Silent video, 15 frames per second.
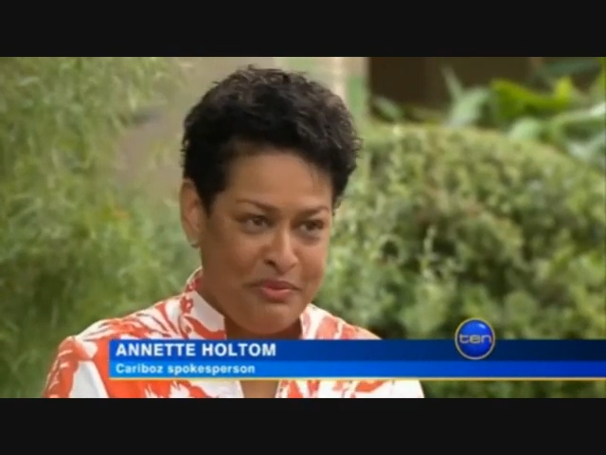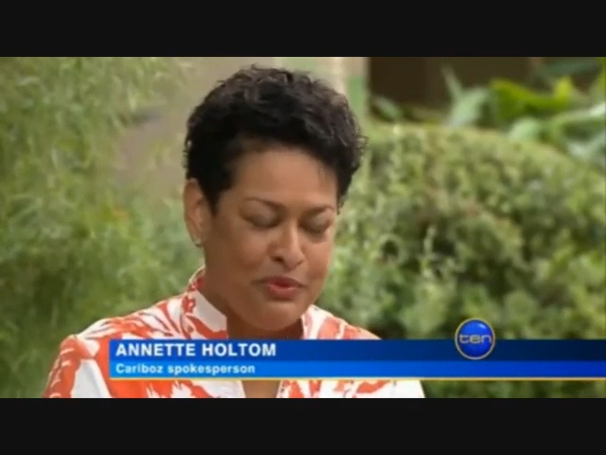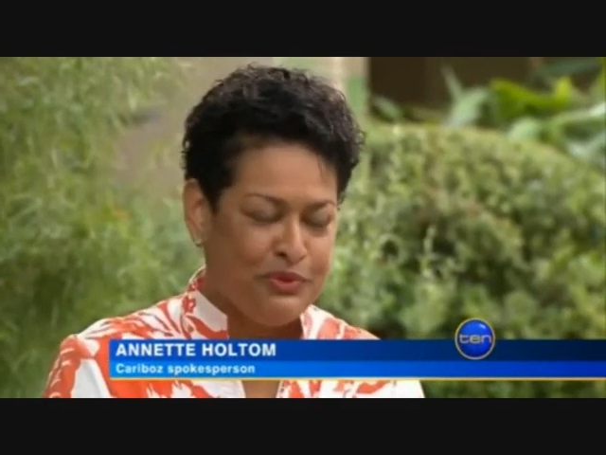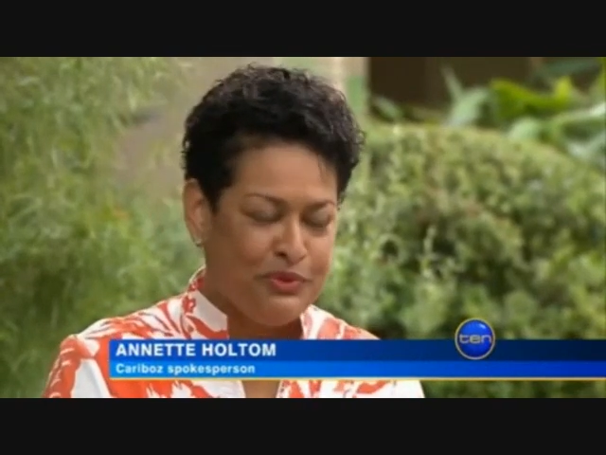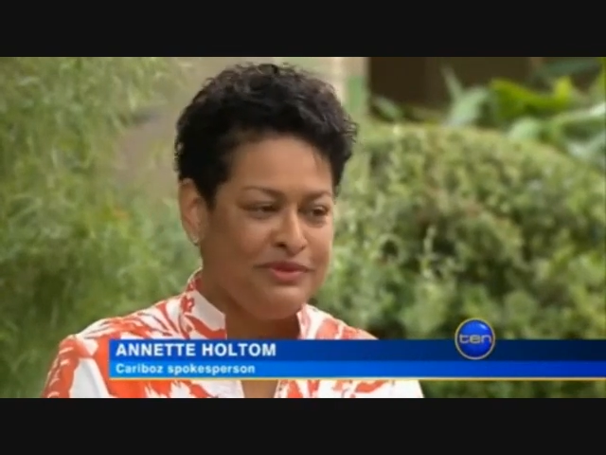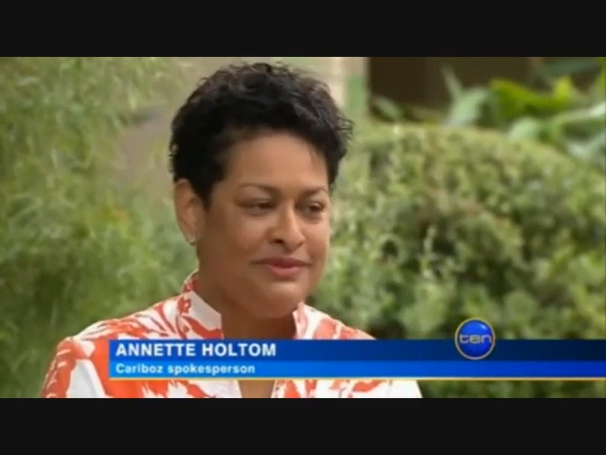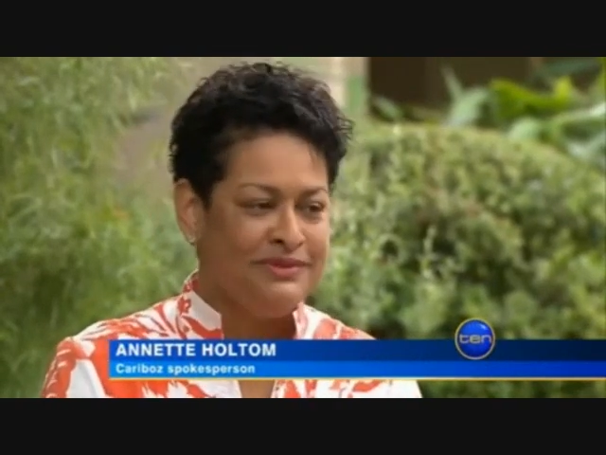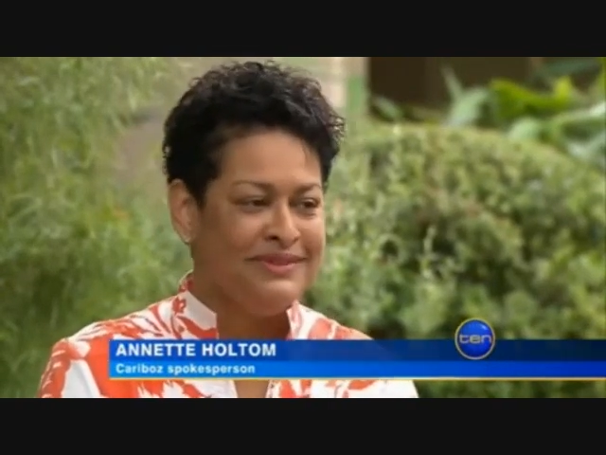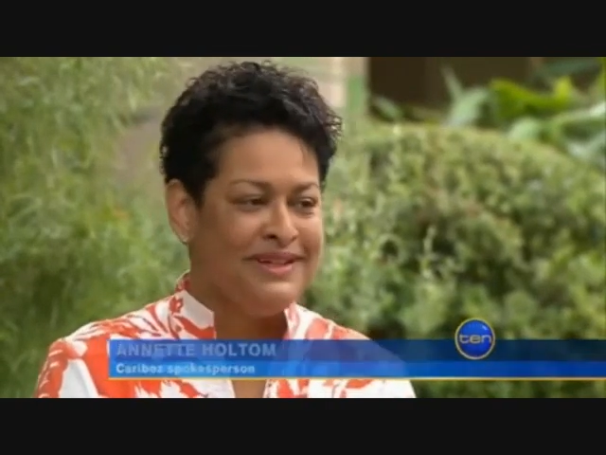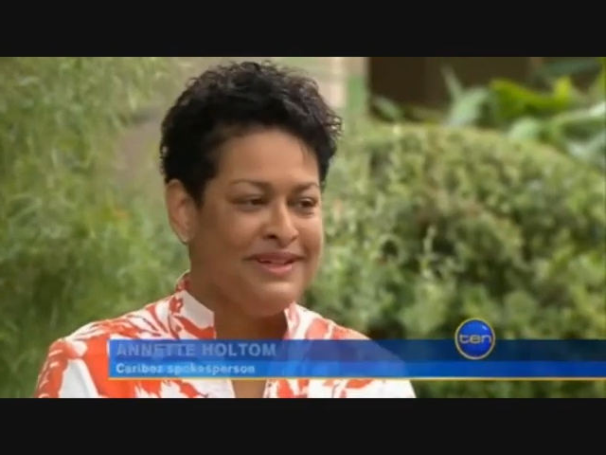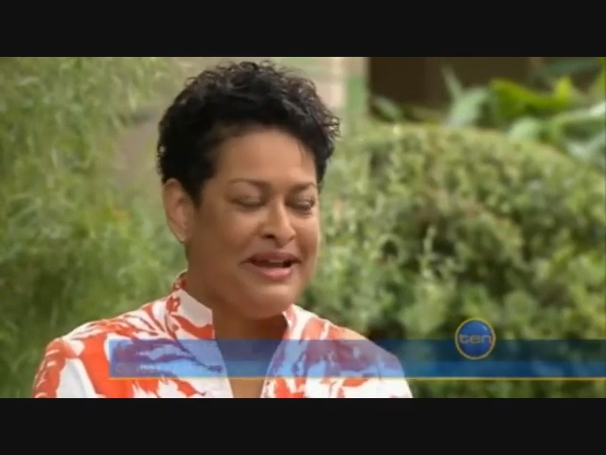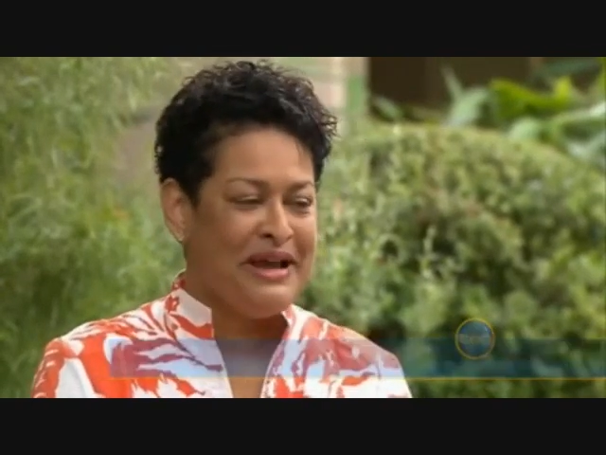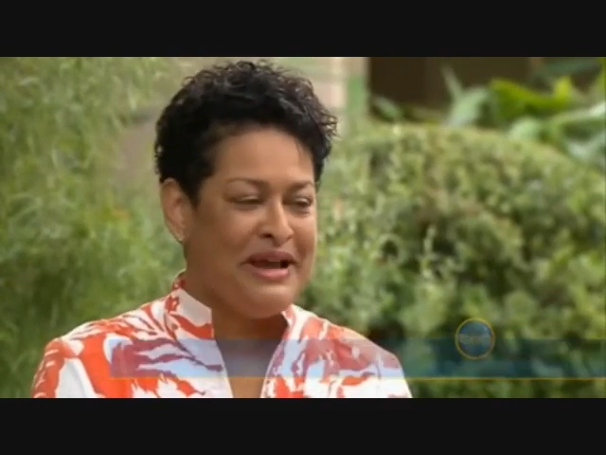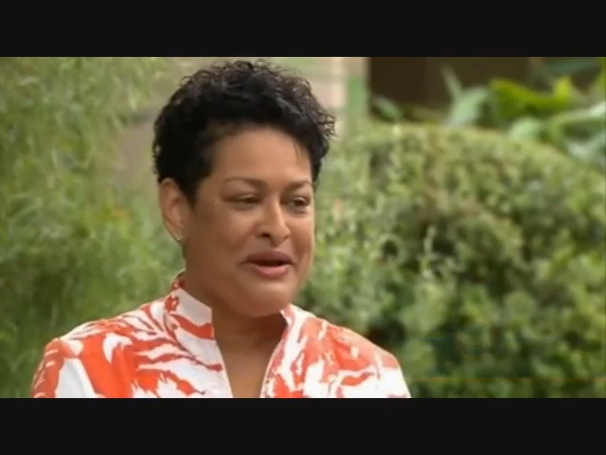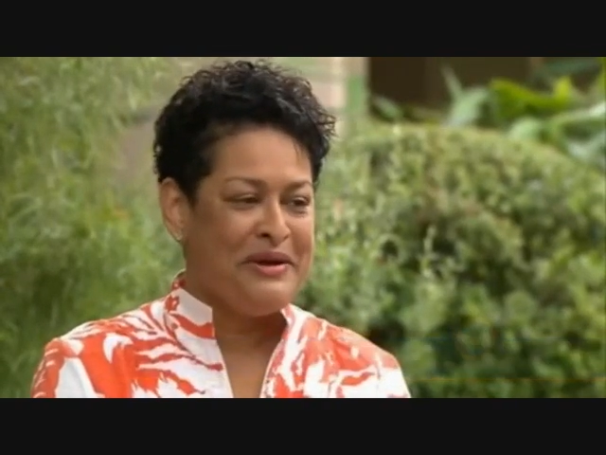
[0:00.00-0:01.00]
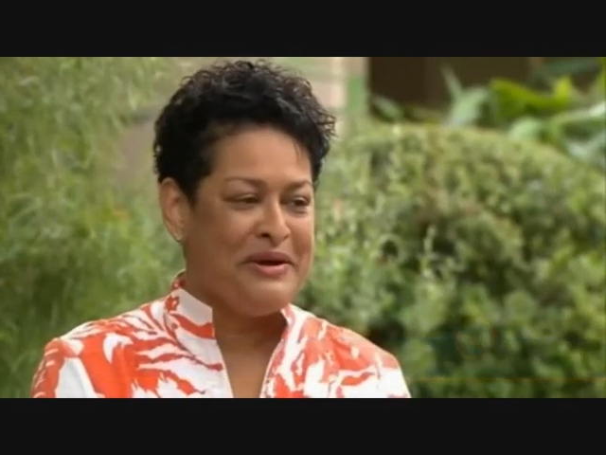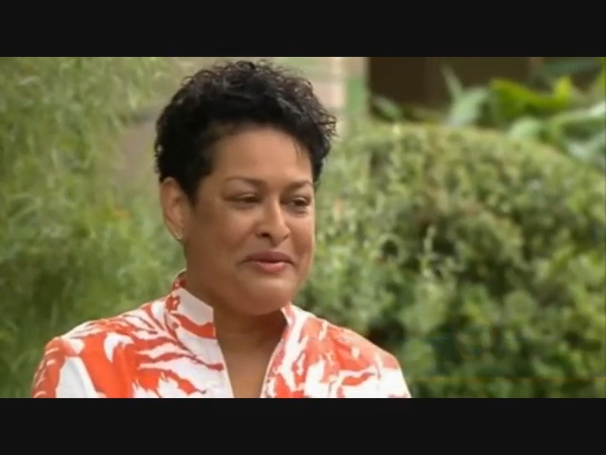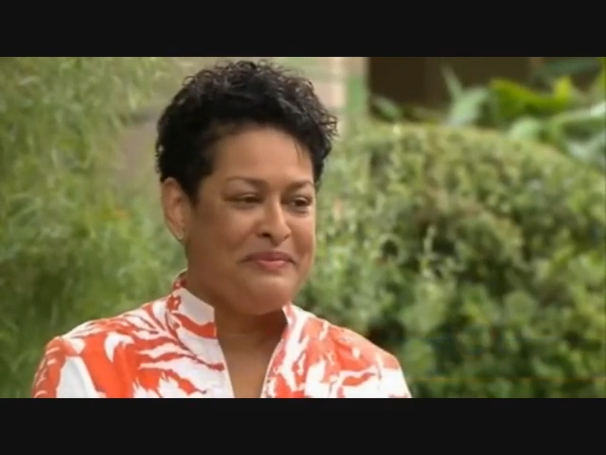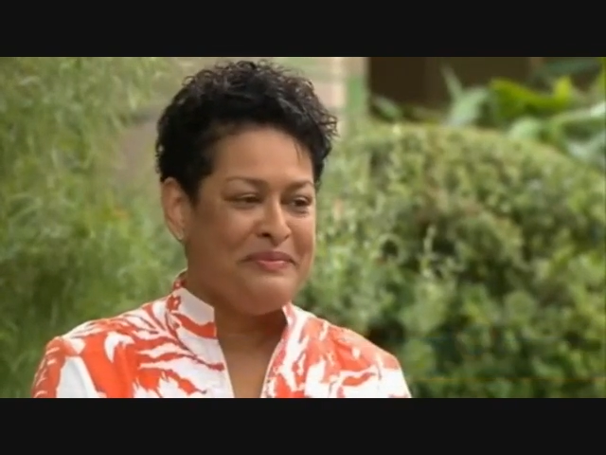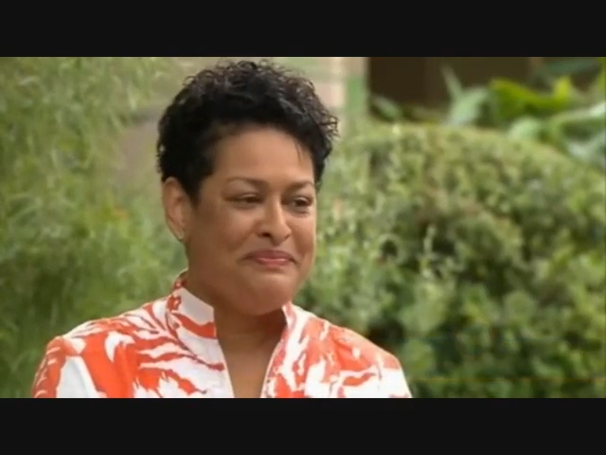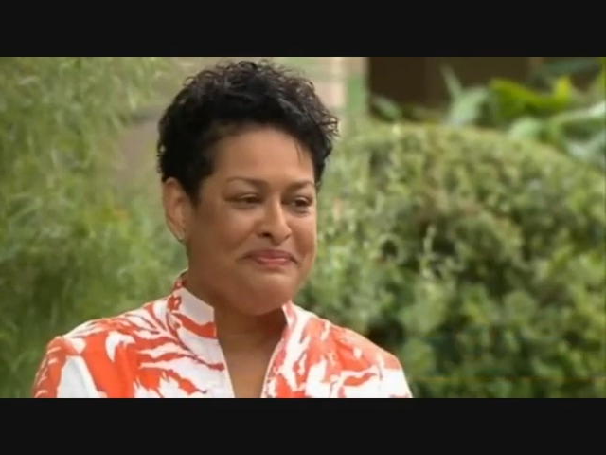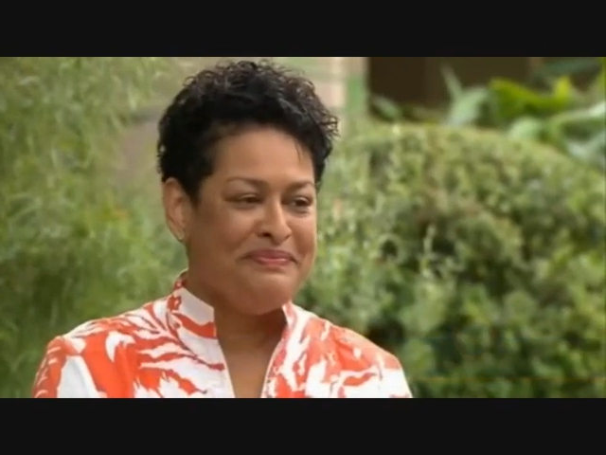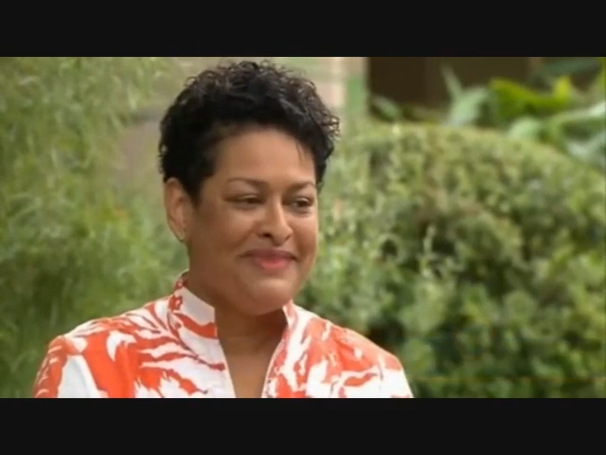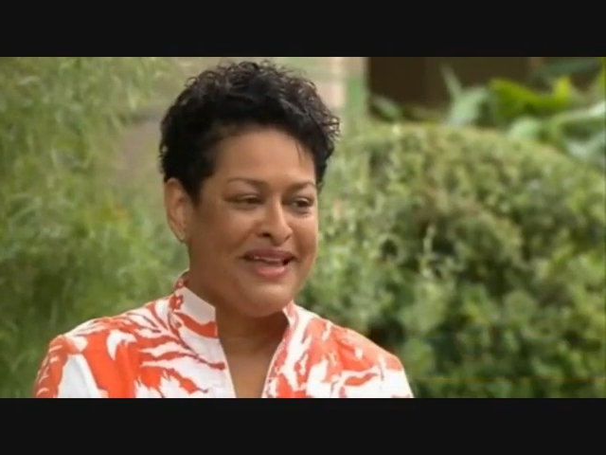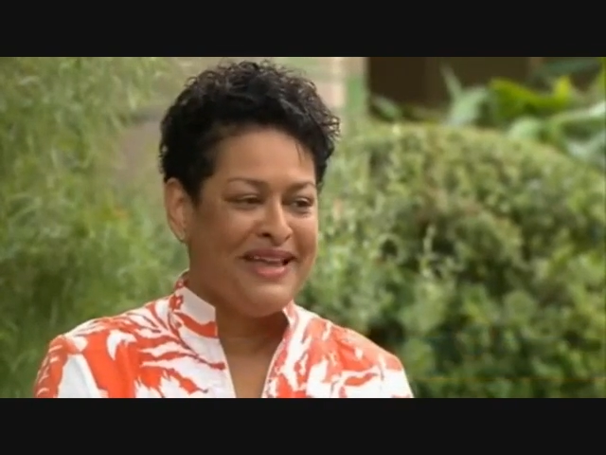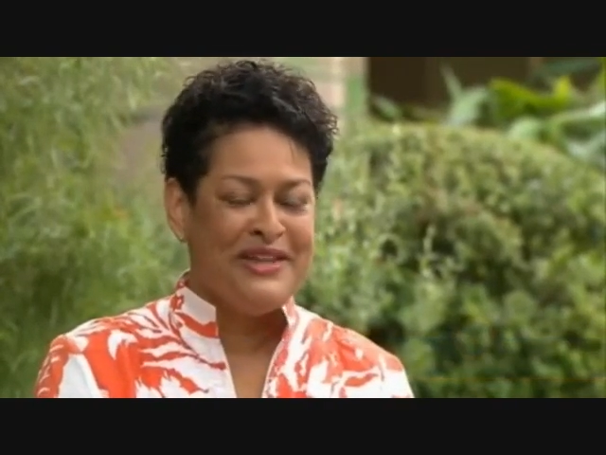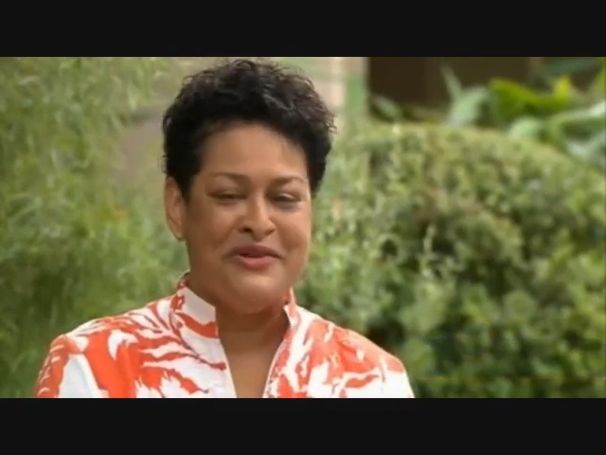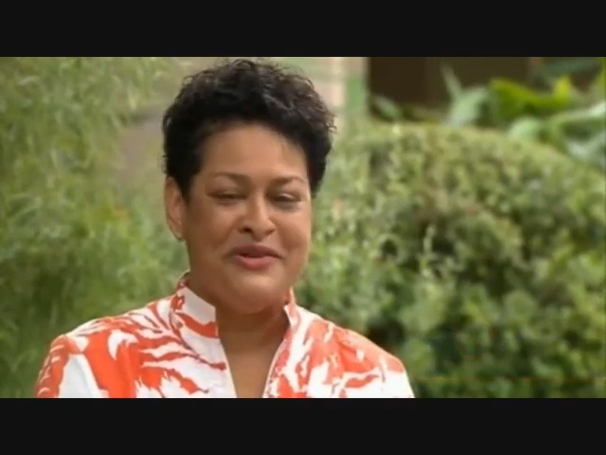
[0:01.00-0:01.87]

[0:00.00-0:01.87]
people um,